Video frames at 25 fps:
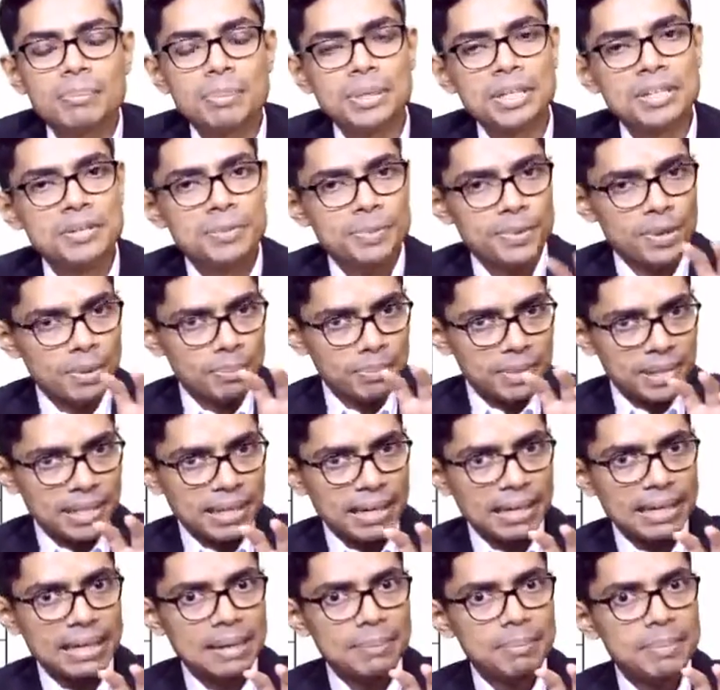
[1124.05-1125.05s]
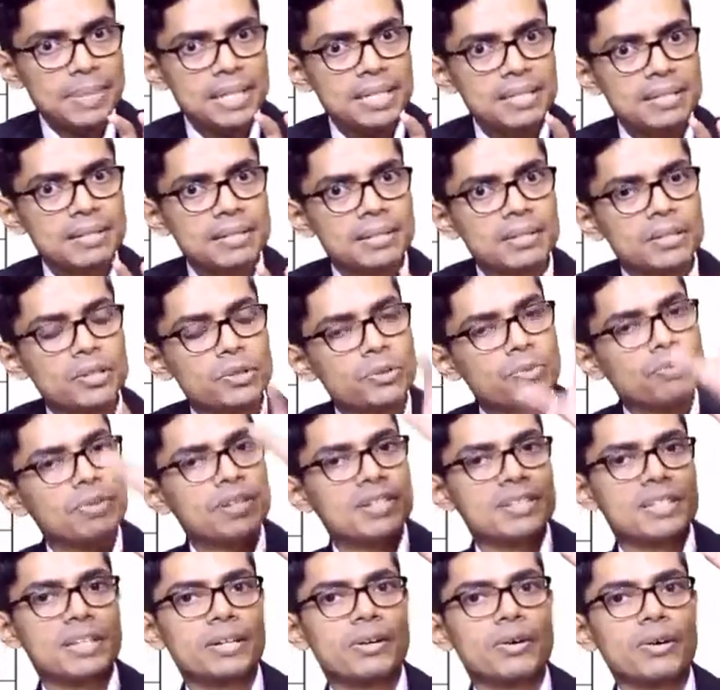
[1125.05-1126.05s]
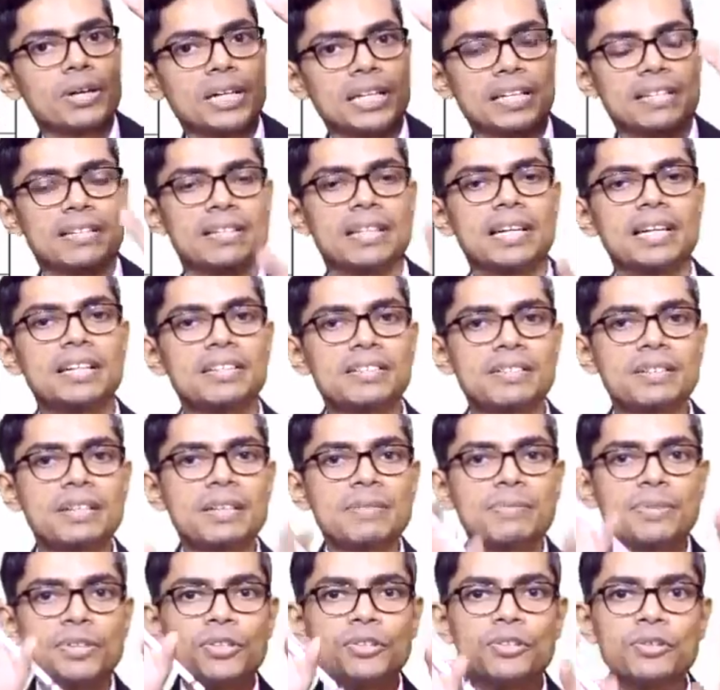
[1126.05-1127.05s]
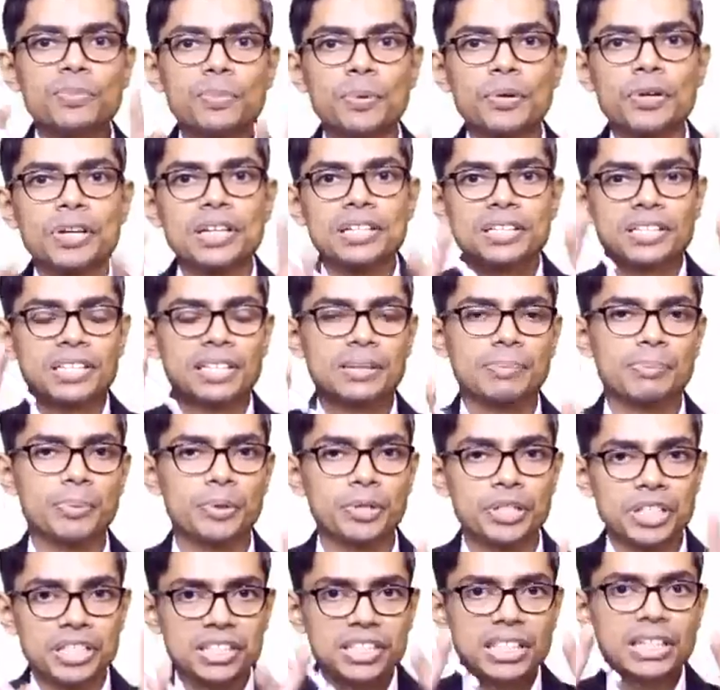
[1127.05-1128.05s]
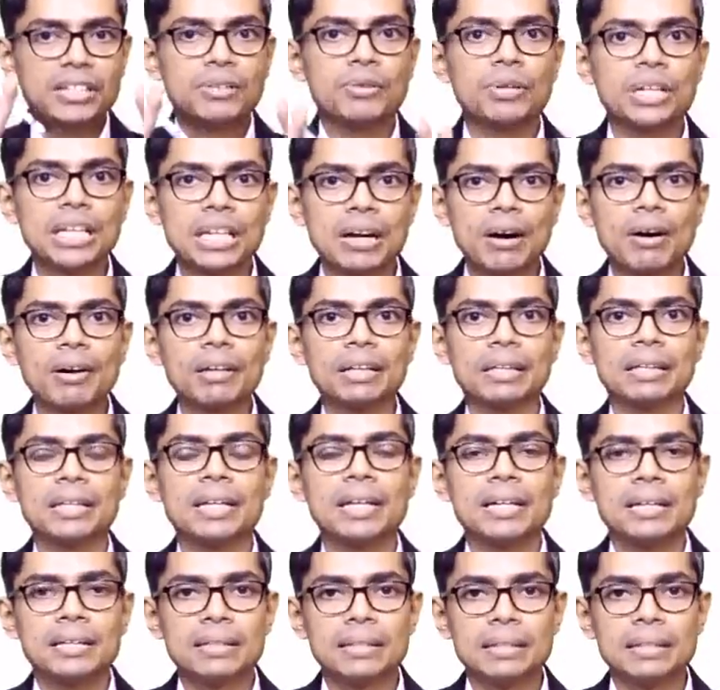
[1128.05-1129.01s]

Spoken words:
means from thalamus towards the cortex there is diffuse projection going on.